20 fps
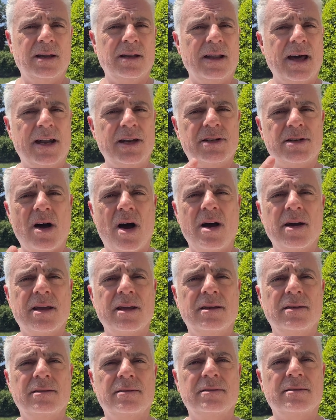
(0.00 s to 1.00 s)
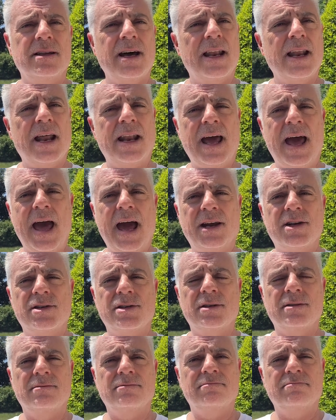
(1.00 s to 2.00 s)
A lot of talking, not a lot of
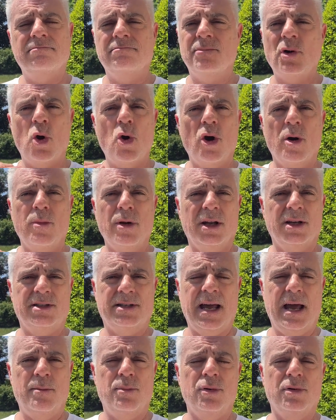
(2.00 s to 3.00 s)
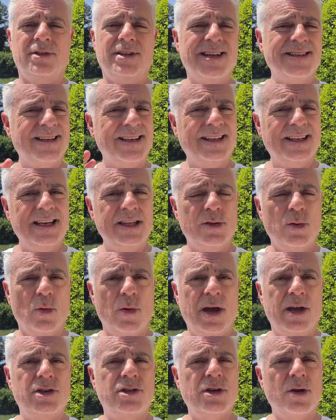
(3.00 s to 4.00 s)
action. Horrible example. Doesn't lead the
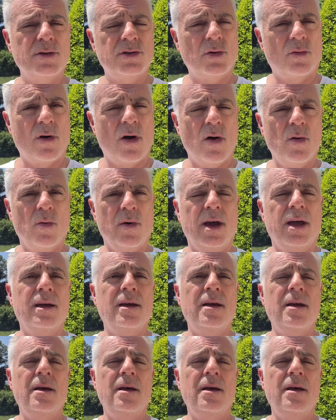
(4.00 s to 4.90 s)
way. Shows the wrong way.